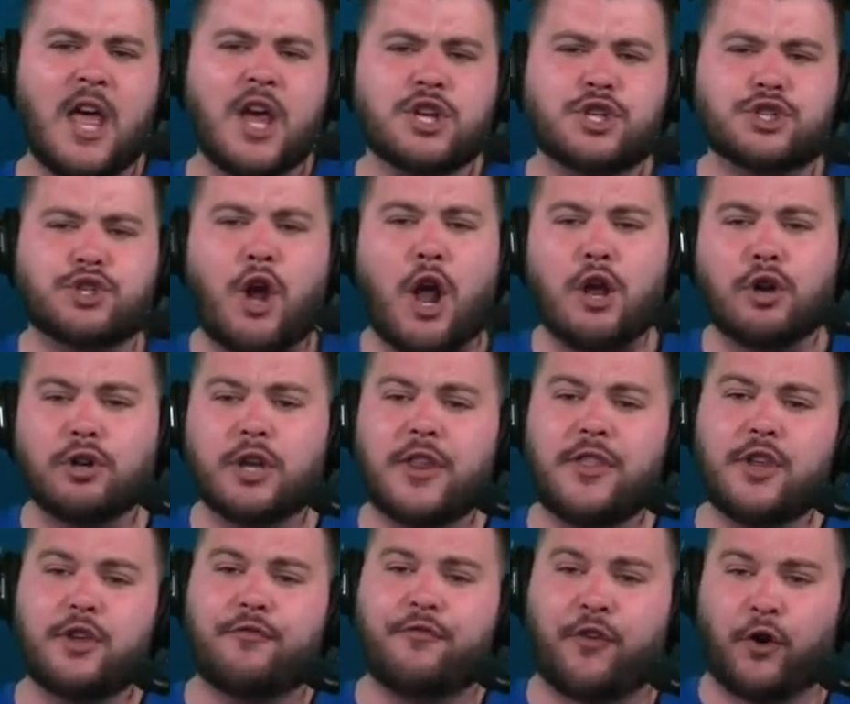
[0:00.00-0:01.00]
Struggled in
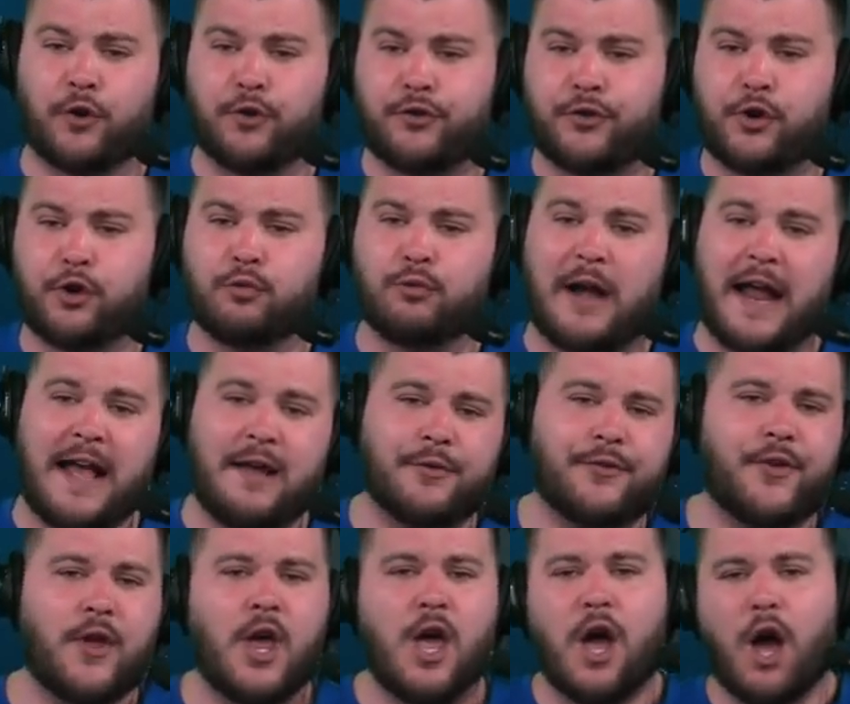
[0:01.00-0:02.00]
the first two
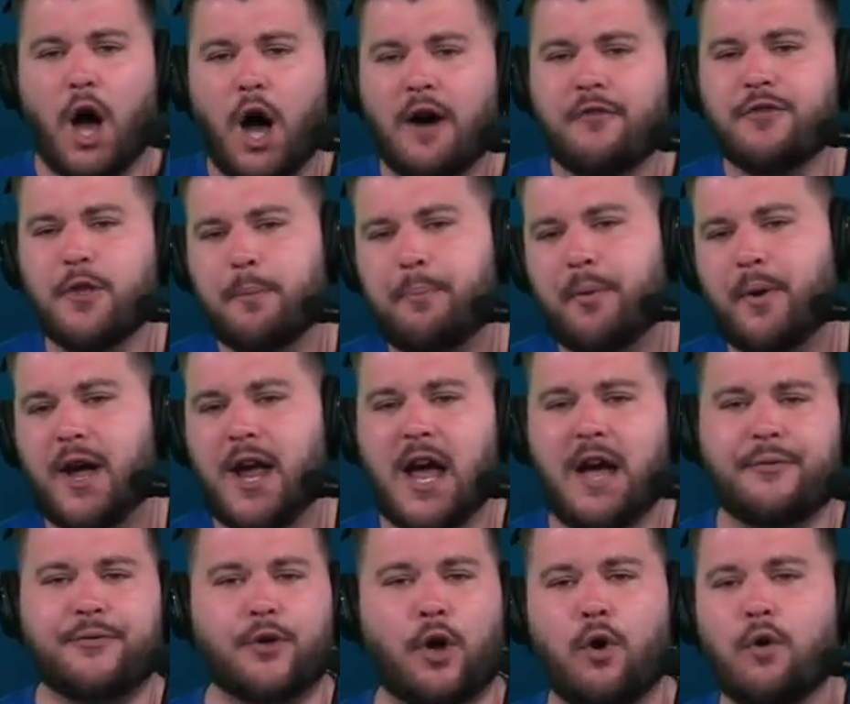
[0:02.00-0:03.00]
rounds of the
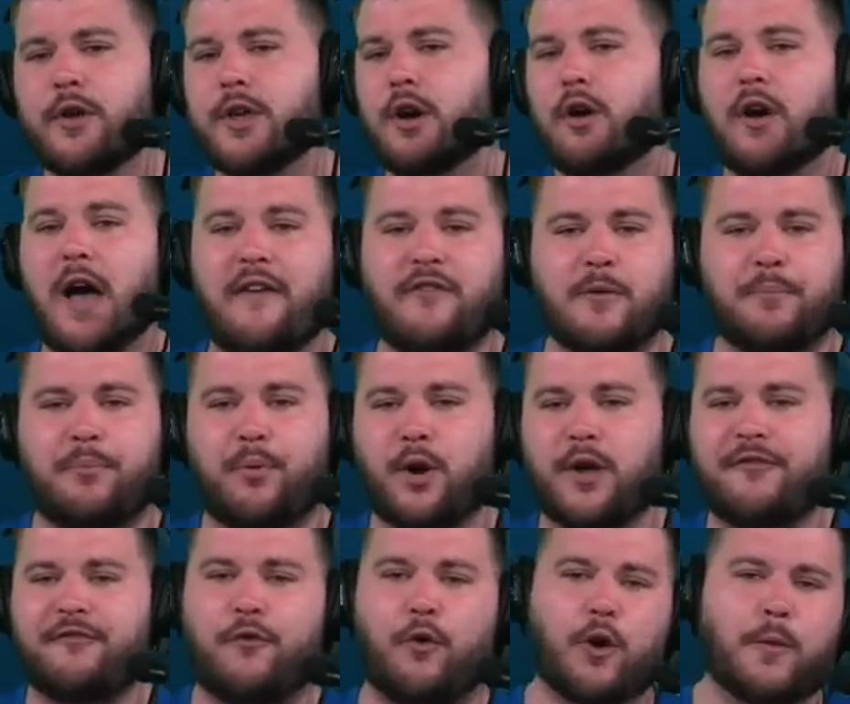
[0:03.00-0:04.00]
playoffs, only
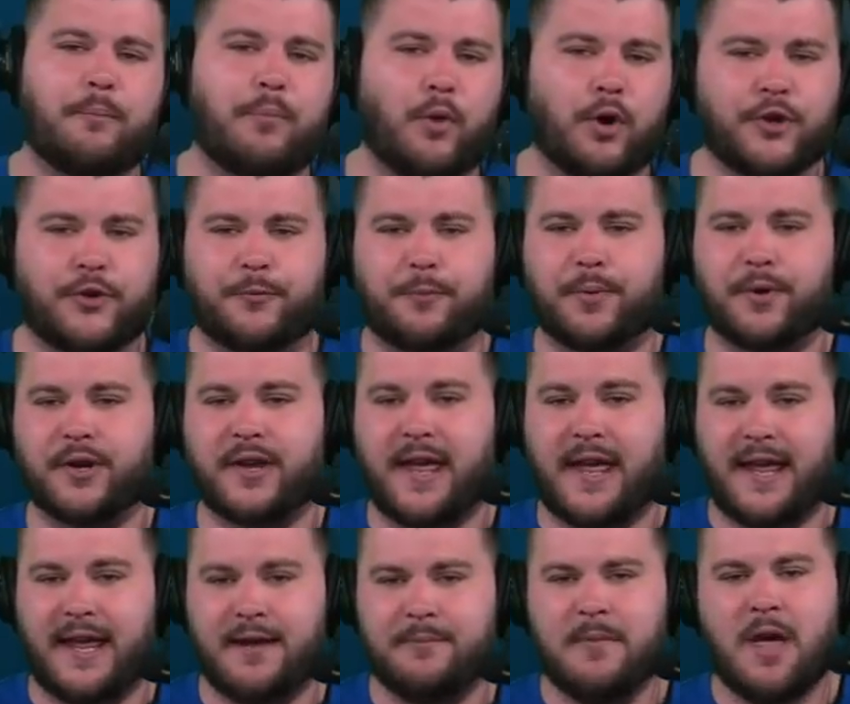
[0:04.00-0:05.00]
11.4 points per
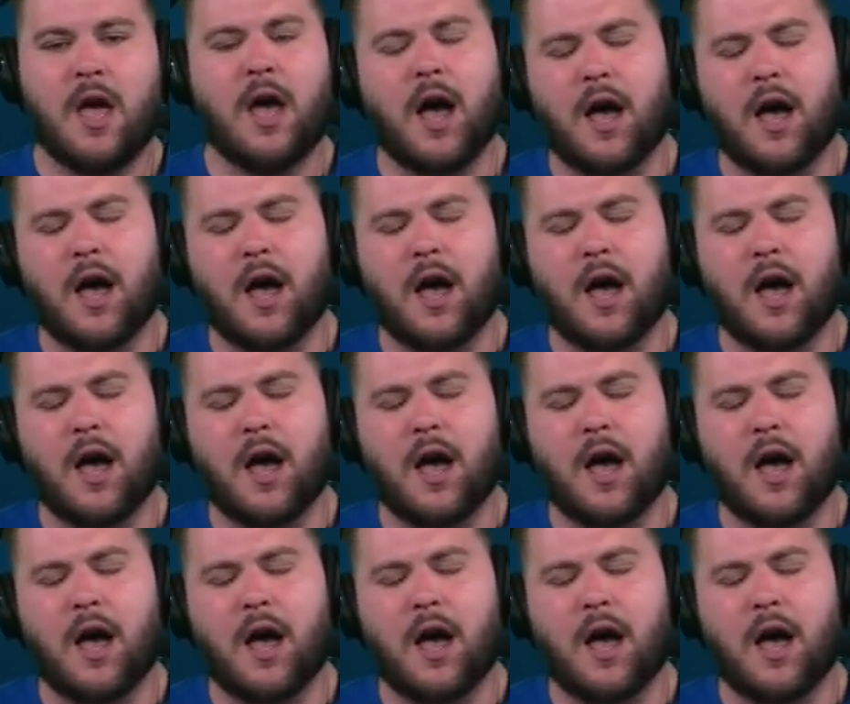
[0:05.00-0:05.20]
game.